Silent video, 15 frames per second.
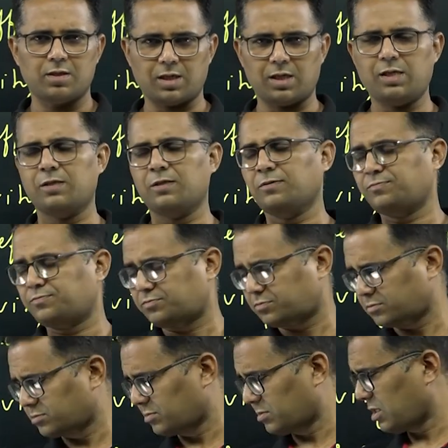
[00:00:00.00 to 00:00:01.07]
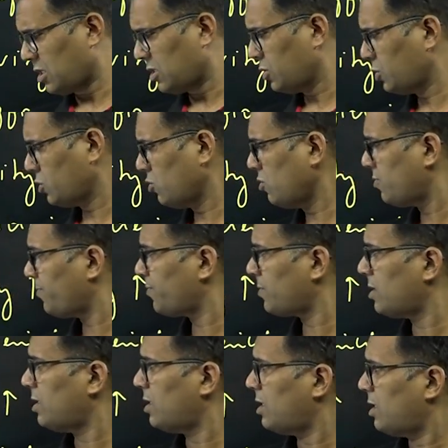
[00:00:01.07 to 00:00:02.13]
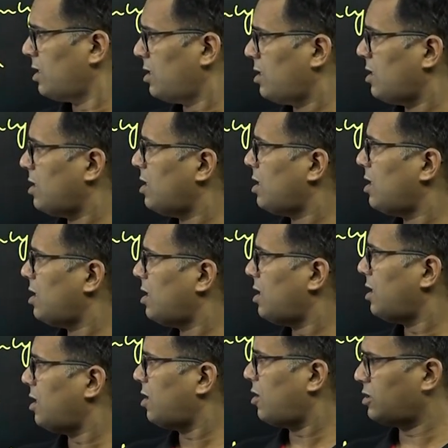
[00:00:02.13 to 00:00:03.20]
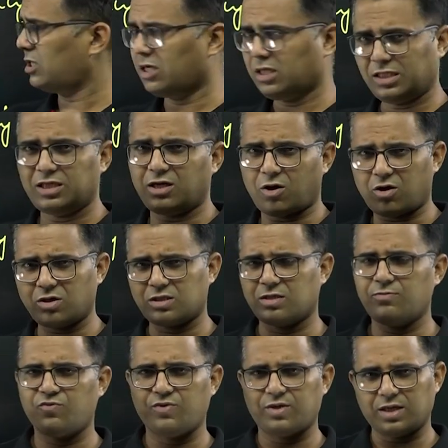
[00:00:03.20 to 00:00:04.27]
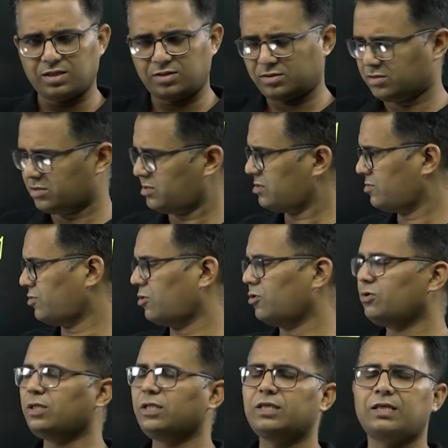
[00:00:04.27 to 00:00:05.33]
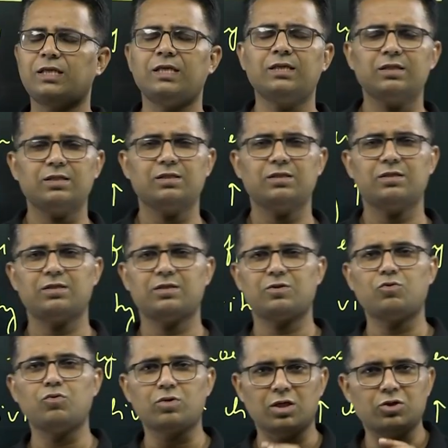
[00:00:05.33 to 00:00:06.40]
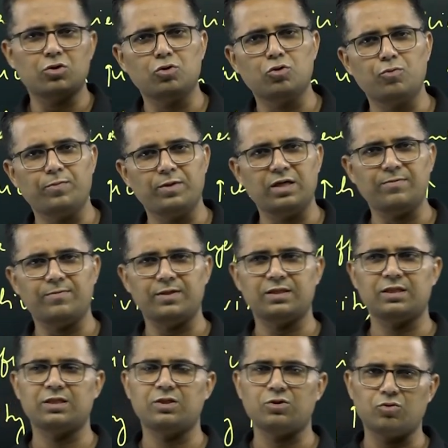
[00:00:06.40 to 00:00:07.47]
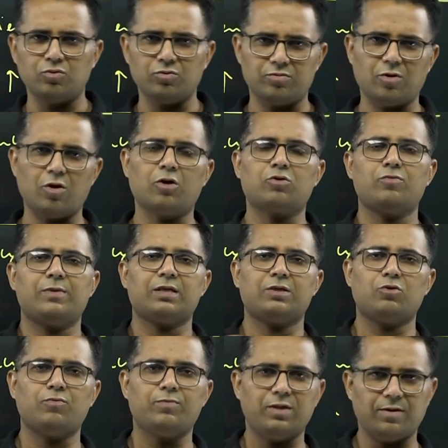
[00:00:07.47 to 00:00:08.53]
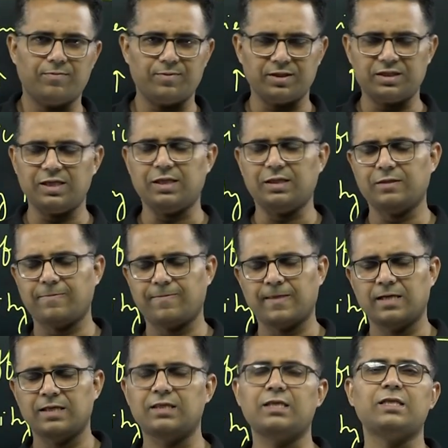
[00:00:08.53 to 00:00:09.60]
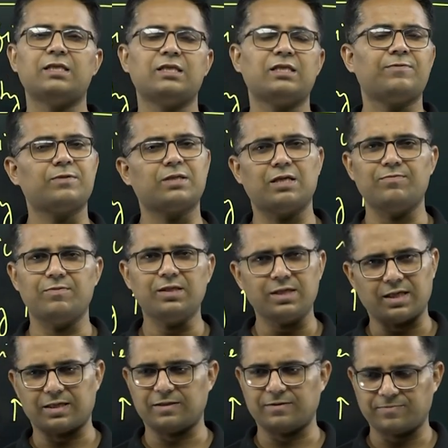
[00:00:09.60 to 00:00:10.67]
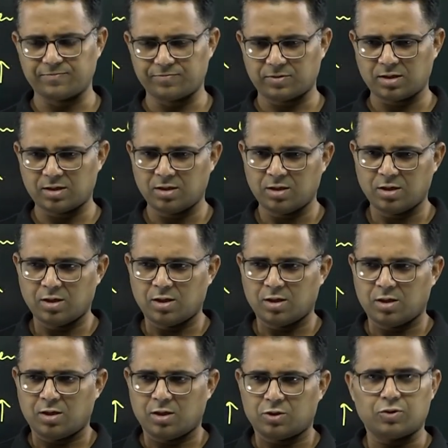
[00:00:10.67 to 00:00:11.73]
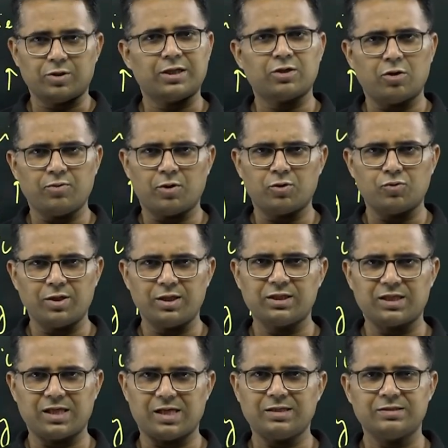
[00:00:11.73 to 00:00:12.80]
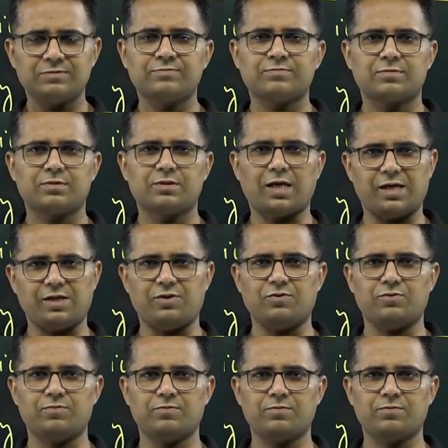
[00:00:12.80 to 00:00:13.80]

Right? So in the long term, we can follow these things to control rupee depreciation or to make rupee appreciate. These steps can be taken. So that's all for today's class. Thank you.